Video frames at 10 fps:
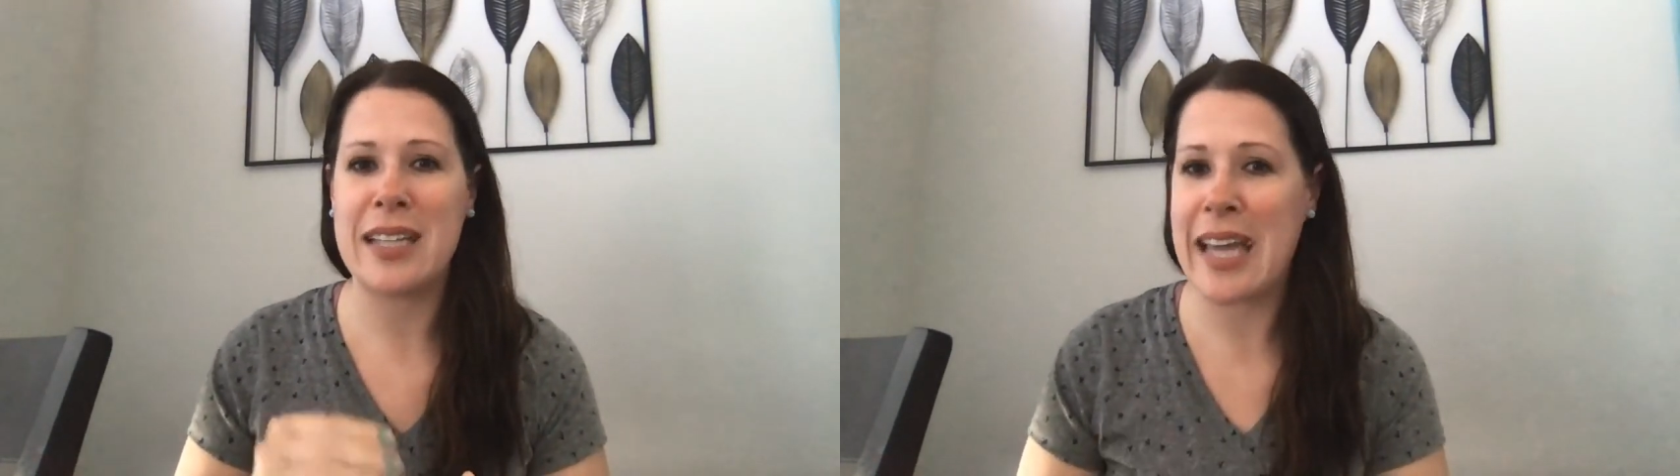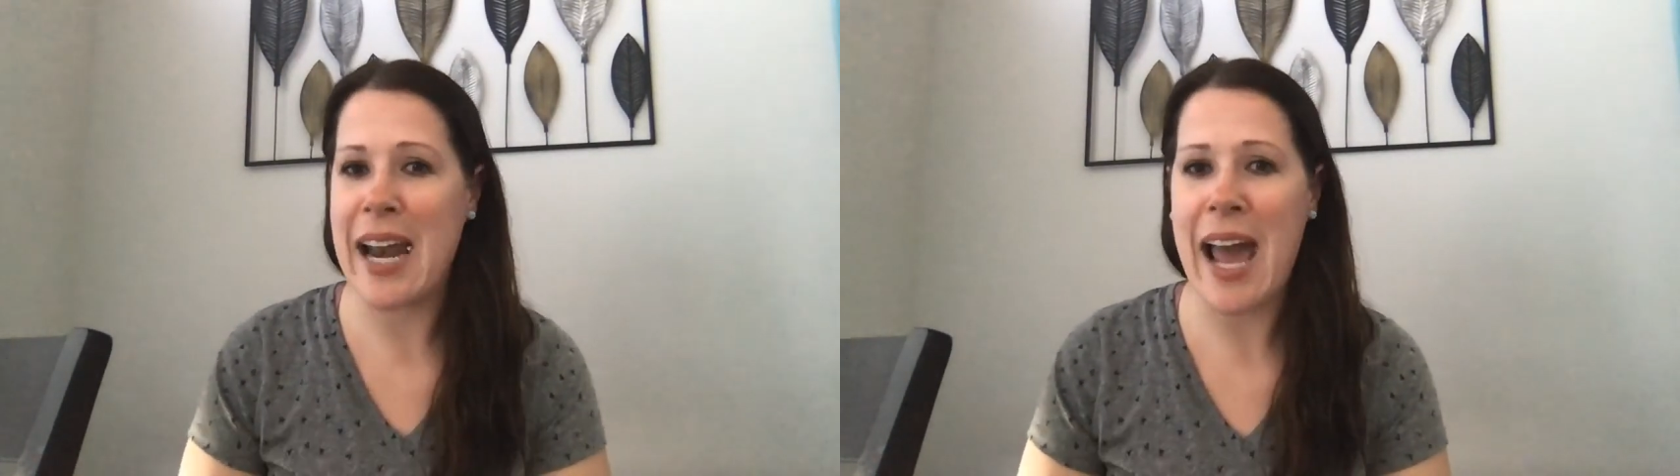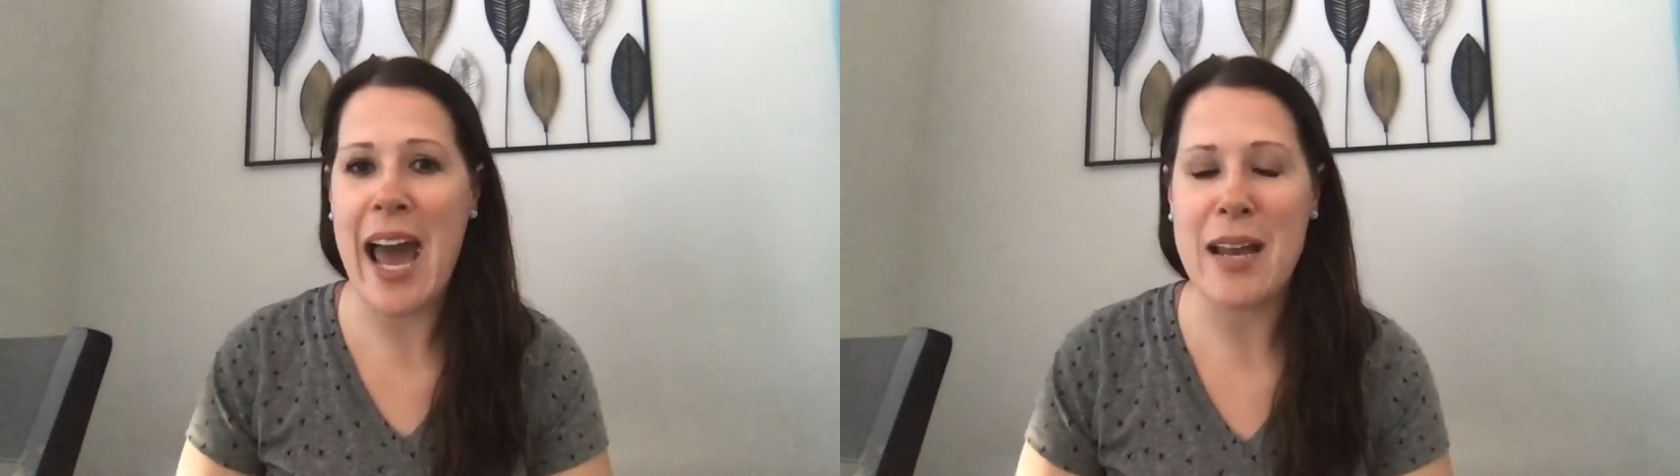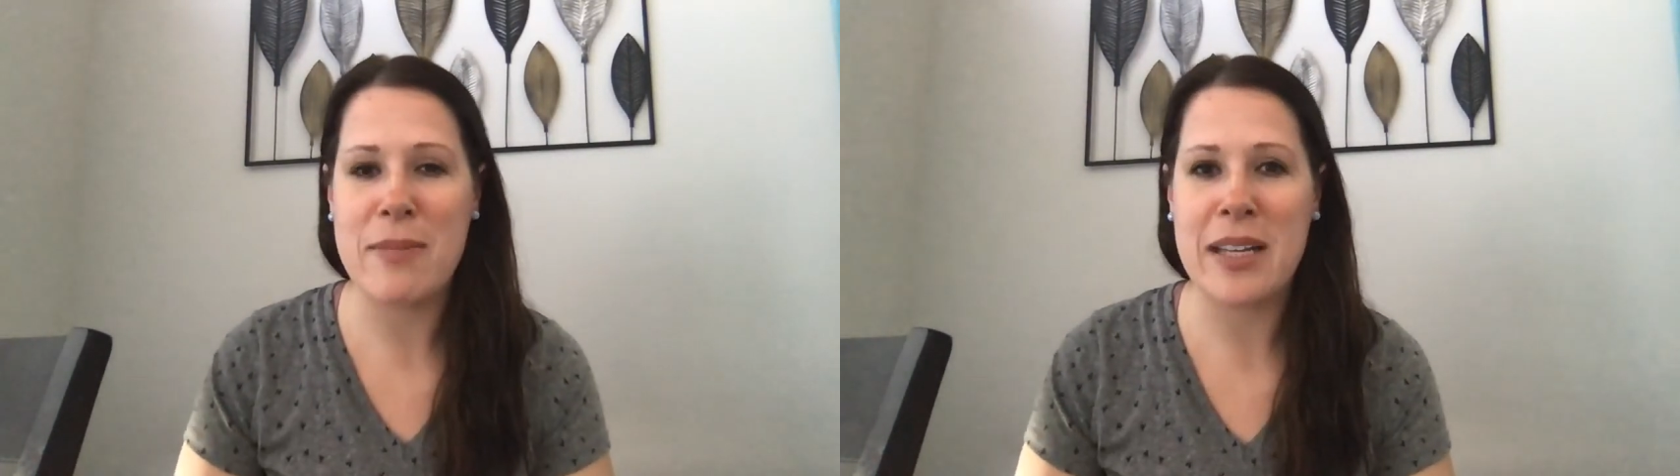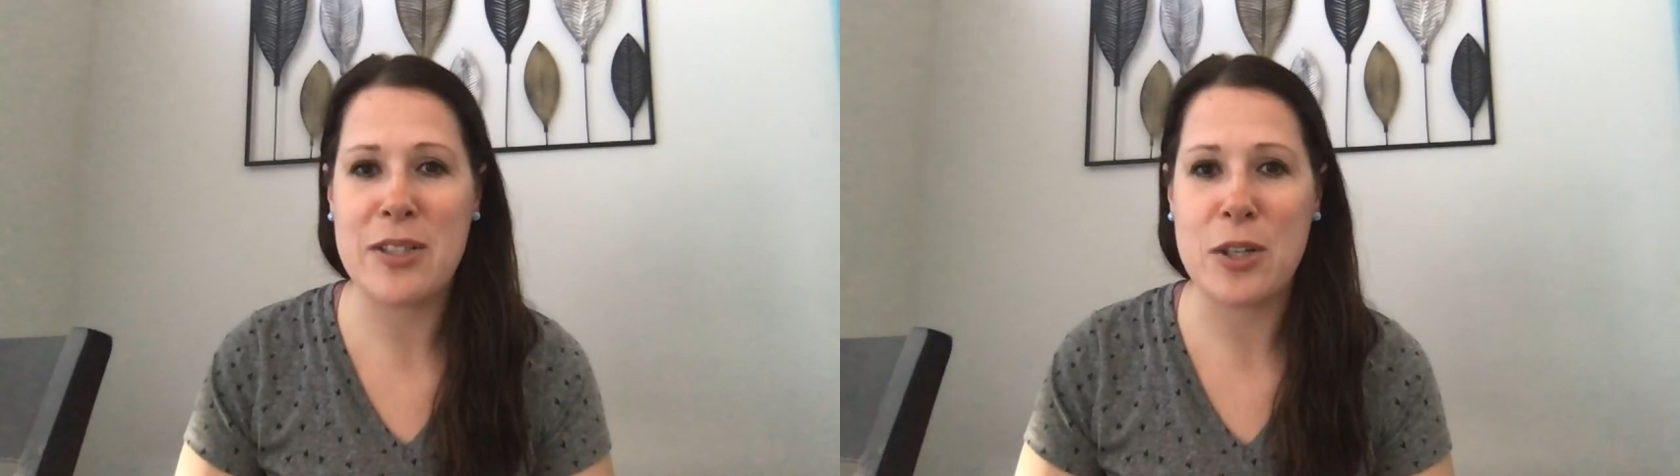to get at it
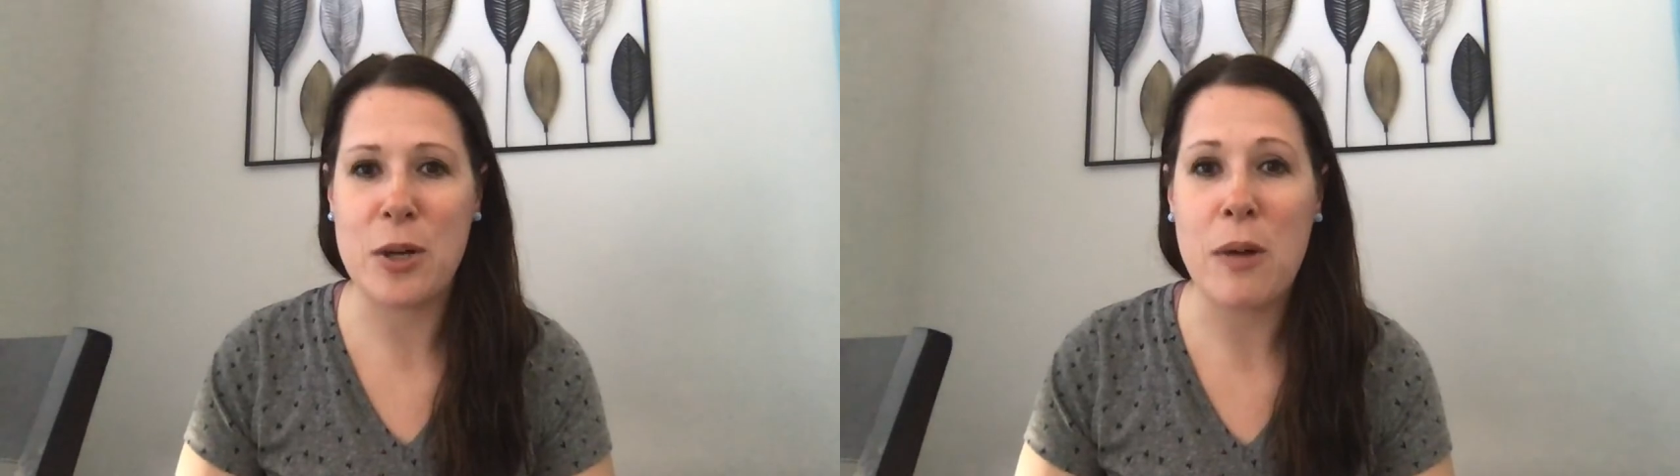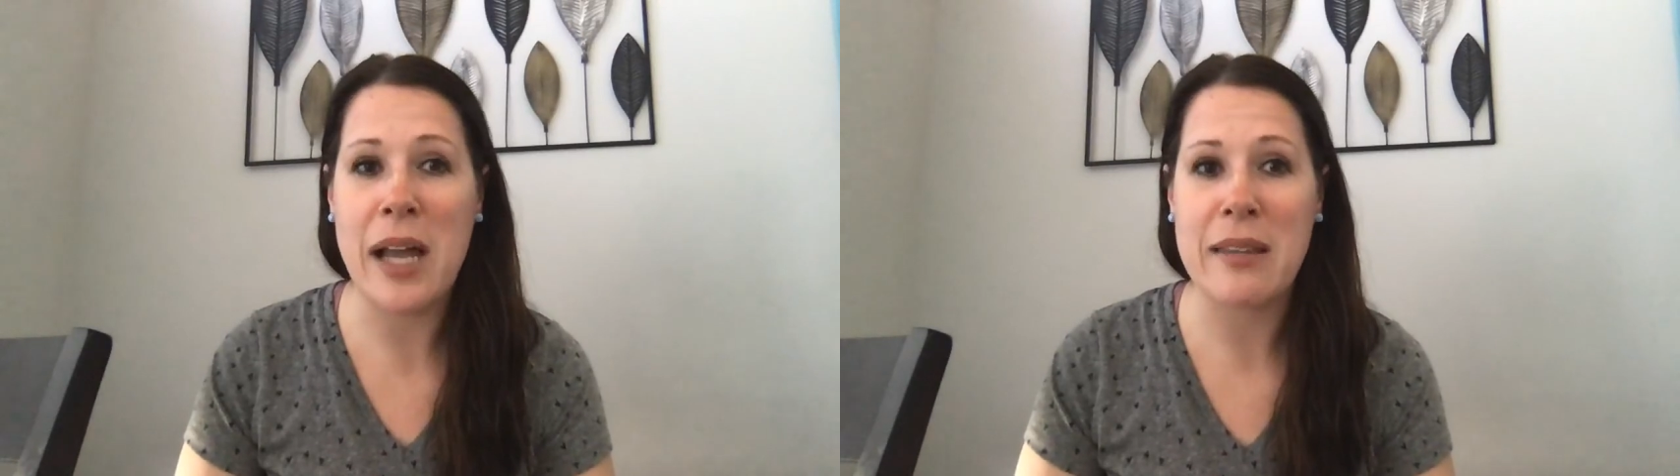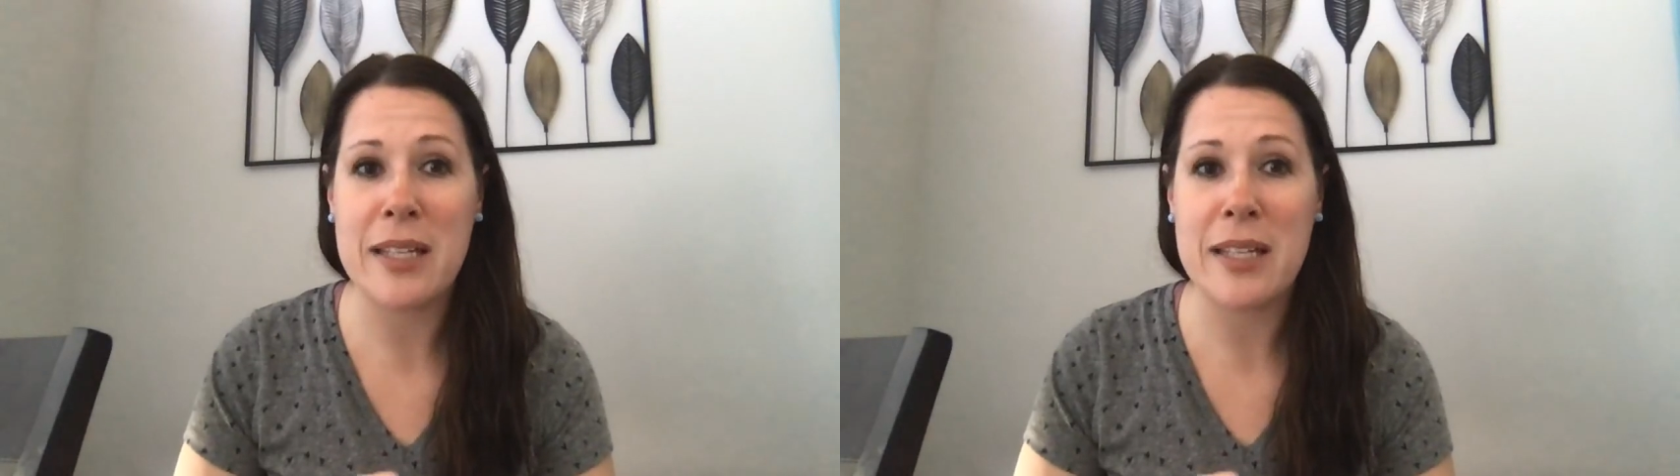because you know what?